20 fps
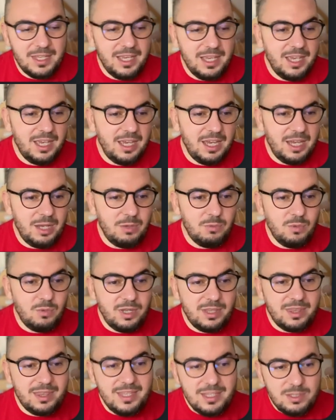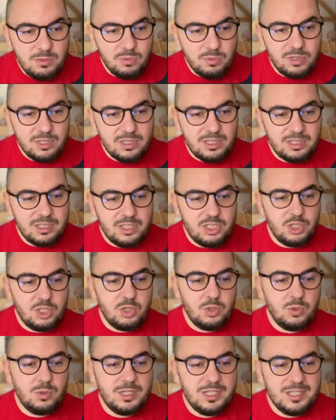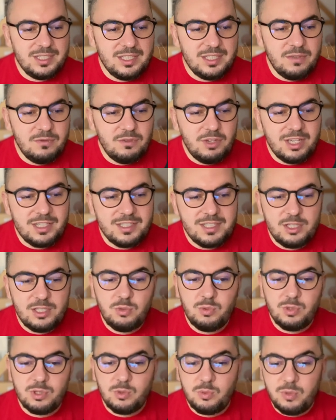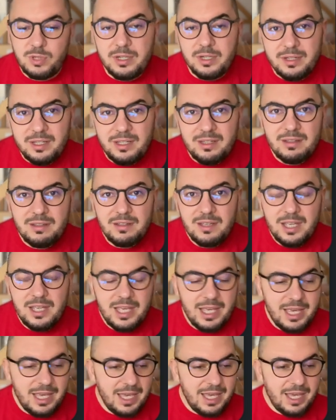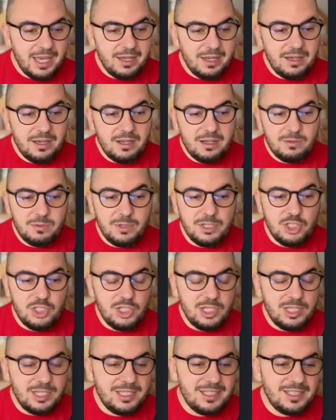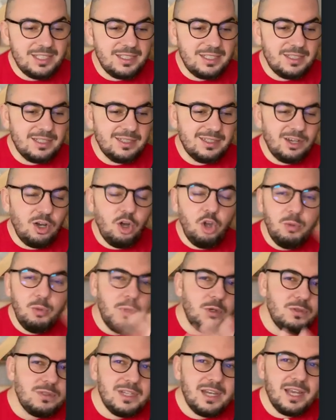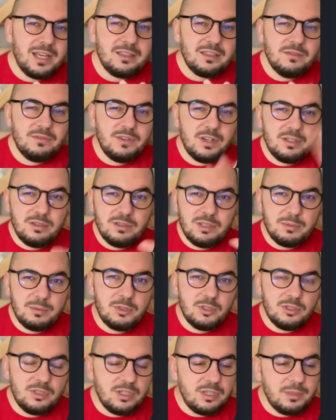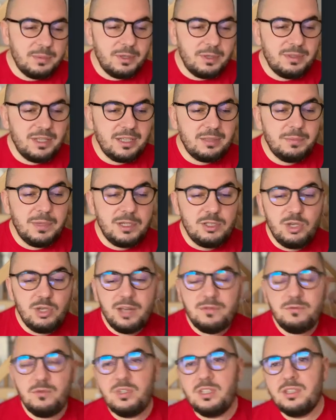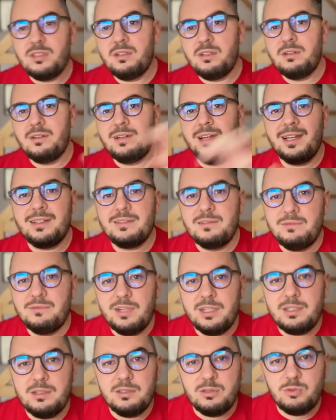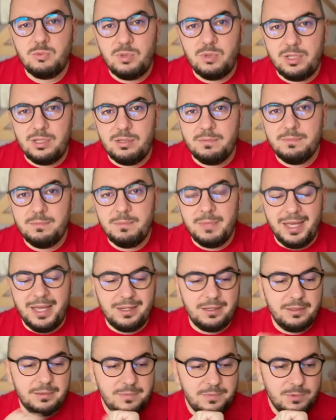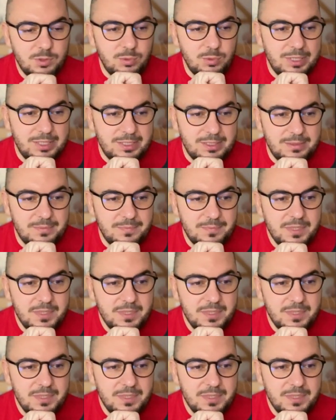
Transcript: And what this will do is give you access to a query, which is almost an active record. I'm going to talk about that, but you have to return an active record query back to us.